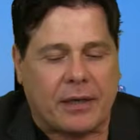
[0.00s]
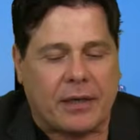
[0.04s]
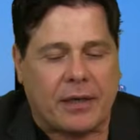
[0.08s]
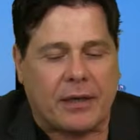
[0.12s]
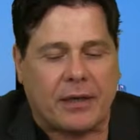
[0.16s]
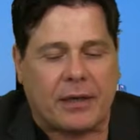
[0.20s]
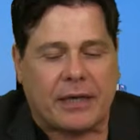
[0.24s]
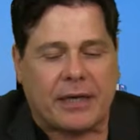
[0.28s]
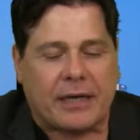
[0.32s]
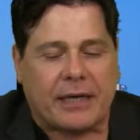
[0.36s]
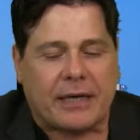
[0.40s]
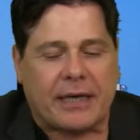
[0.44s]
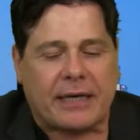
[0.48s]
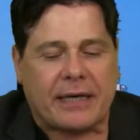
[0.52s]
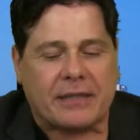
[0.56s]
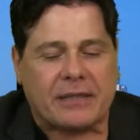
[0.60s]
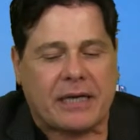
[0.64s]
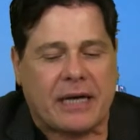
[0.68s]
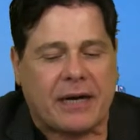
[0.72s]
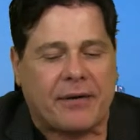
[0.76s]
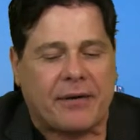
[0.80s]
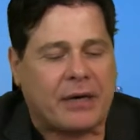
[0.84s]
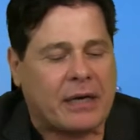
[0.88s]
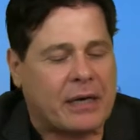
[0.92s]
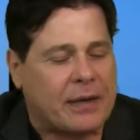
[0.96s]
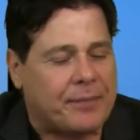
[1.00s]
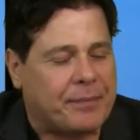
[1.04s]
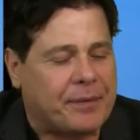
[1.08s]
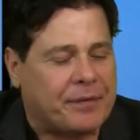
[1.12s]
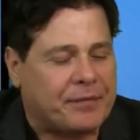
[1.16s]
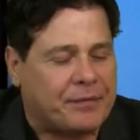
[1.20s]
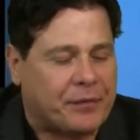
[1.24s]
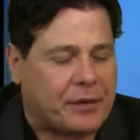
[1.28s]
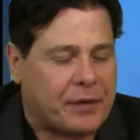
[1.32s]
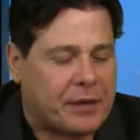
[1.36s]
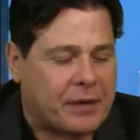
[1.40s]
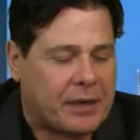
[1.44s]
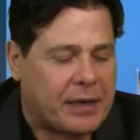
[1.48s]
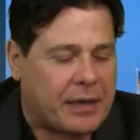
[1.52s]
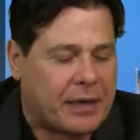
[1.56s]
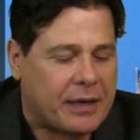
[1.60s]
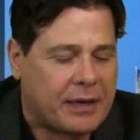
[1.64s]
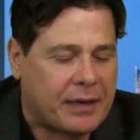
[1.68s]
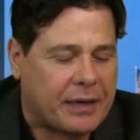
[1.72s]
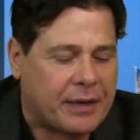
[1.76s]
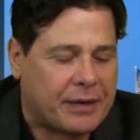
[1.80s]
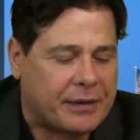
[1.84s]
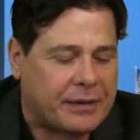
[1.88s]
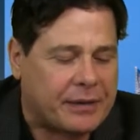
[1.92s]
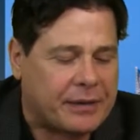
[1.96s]
Okay, oh guys, I want to before
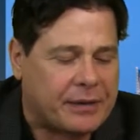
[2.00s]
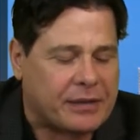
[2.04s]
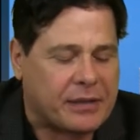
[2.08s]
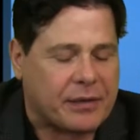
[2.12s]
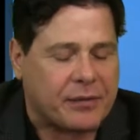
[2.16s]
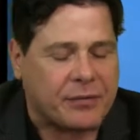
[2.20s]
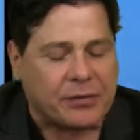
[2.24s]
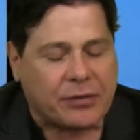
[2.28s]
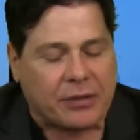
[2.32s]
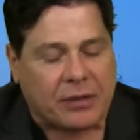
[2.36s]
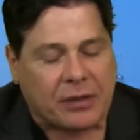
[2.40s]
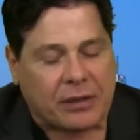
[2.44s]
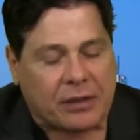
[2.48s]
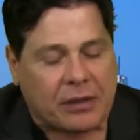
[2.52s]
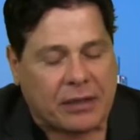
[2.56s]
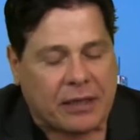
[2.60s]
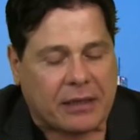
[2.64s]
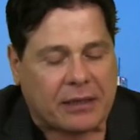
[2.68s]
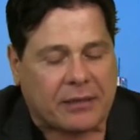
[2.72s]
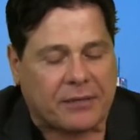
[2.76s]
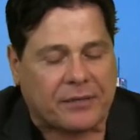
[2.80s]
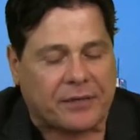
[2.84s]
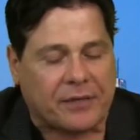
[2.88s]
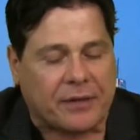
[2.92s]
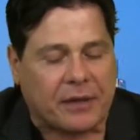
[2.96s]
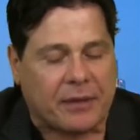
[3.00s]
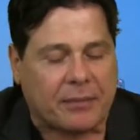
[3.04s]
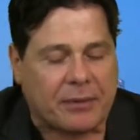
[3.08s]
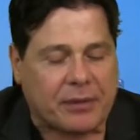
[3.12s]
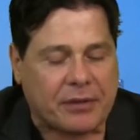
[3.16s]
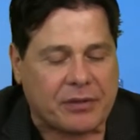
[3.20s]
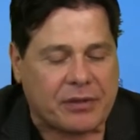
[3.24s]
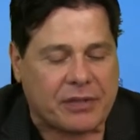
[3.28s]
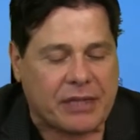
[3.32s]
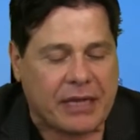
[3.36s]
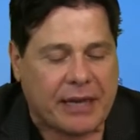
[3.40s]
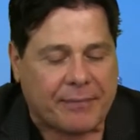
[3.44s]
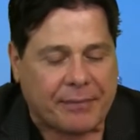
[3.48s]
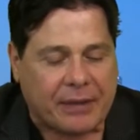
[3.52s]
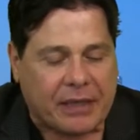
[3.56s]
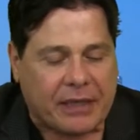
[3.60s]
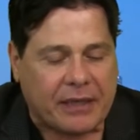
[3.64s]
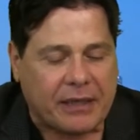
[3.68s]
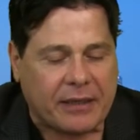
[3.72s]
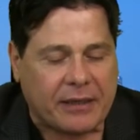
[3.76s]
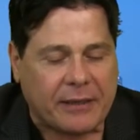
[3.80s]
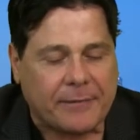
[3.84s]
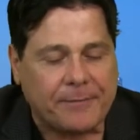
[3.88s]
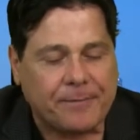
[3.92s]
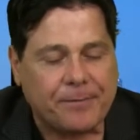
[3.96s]
because I was going to talk to Phil about Stan
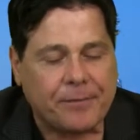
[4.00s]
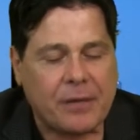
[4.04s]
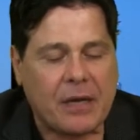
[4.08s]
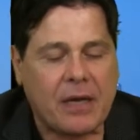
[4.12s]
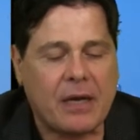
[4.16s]
Mikita.